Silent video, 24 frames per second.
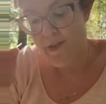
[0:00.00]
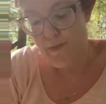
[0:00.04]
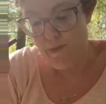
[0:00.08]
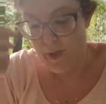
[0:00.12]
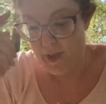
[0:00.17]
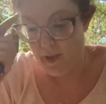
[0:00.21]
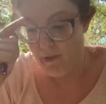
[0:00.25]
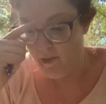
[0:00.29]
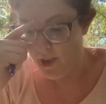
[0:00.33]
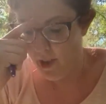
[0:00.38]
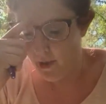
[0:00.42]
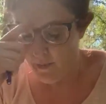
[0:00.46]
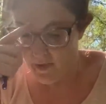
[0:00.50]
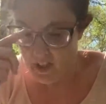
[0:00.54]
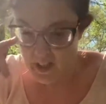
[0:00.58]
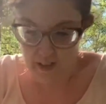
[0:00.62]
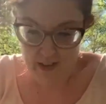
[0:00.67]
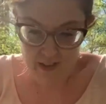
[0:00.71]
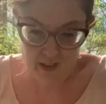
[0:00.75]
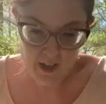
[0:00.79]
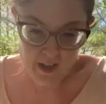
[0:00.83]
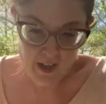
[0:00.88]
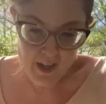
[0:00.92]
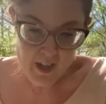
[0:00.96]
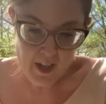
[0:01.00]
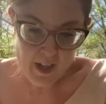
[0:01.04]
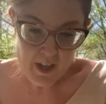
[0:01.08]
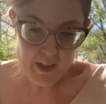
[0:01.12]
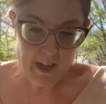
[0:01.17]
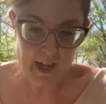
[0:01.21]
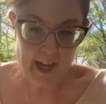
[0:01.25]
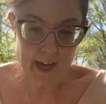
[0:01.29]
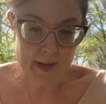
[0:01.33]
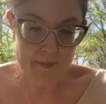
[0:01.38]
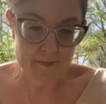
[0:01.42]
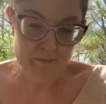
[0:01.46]
Bear with me.
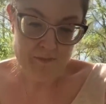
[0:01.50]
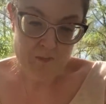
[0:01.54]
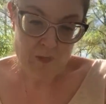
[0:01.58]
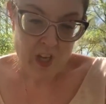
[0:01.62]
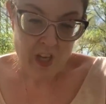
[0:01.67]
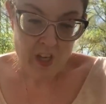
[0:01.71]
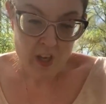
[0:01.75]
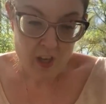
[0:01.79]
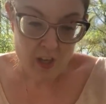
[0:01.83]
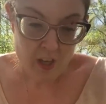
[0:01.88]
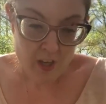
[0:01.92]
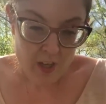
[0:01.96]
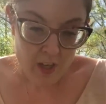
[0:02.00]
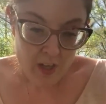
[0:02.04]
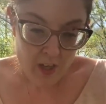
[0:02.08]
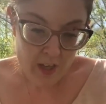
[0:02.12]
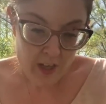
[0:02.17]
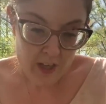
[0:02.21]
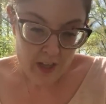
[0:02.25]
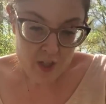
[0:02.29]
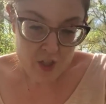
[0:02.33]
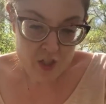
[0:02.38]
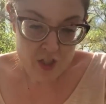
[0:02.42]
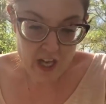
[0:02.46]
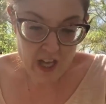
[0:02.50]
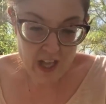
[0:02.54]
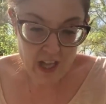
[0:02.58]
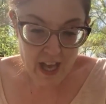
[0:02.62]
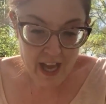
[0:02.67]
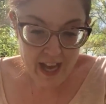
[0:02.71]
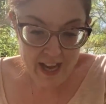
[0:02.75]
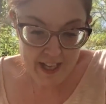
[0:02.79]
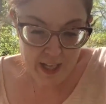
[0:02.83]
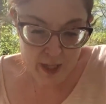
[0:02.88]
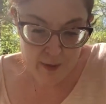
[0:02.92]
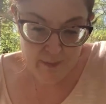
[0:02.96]
Okay. Shall
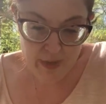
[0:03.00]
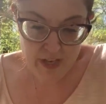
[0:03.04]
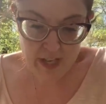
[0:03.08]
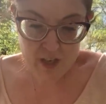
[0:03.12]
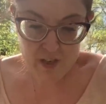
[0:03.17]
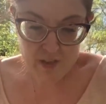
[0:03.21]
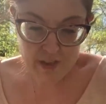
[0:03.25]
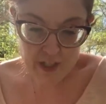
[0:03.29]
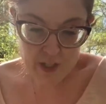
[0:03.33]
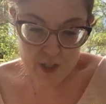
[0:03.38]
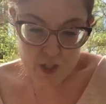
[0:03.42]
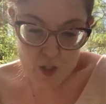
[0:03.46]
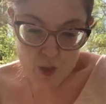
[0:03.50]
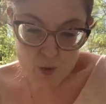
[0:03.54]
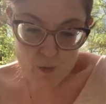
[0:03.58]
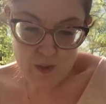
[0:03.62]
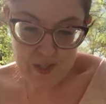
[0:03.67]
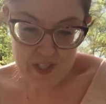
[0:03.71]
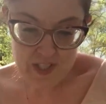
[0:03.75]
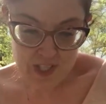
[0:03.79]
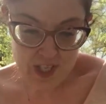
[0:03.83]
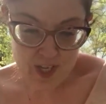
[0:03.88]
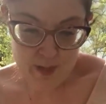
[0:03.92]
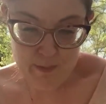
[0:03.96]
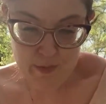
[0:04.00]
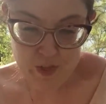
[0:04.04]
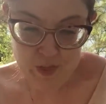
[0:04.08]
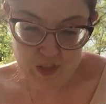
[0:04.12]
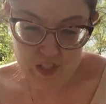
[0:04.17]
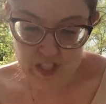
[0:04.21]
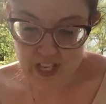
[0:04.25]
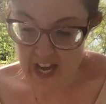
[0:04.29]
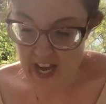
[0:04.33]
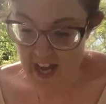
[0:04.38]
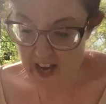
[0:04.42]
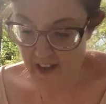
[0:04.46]
I compare thee to a summer's
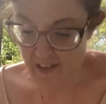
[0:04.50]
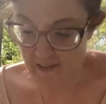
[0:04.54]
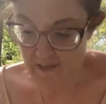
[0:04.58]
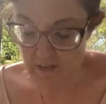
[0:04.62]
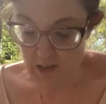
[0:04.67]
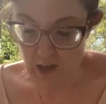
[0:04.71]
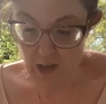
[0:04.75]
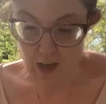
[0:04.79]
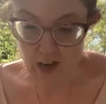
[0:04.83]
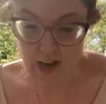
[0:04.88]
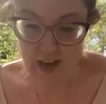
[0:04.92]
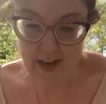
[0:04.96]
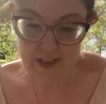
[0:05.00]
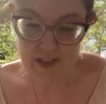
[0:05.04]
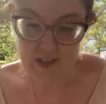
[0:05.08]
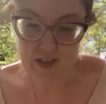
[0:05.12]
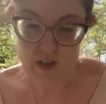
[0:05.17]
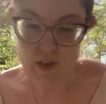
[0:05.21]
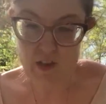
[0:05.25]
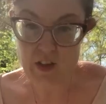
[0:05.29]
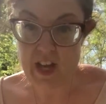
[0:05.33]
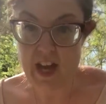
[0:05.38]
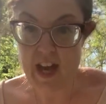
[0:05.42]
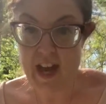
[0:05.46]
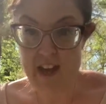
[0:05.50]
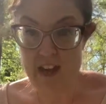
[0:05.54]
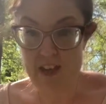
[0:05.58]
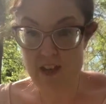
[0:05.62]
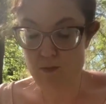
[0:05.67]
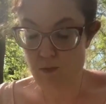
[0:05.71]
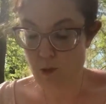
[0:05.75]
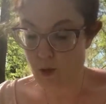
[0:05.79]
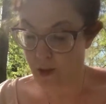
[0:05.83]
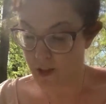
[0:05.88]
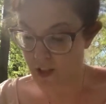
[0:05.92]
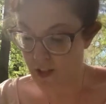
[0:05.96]
day? All right, so the end
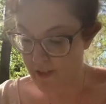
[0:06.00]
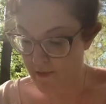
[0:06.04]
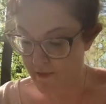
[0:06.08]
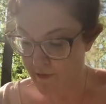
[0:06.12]
word